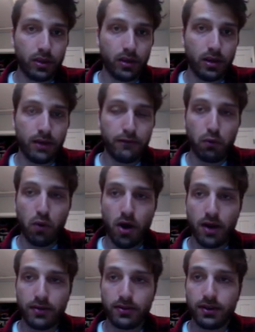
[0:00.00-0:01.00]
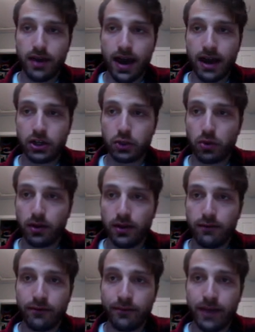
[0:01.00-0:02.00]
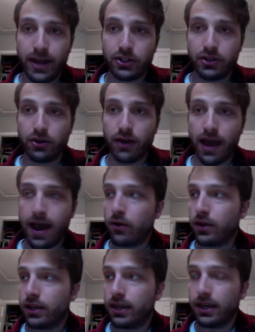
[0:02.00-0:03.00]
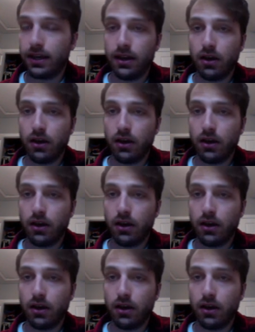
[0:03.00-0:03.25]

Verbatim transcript: if you want the actual information on how to get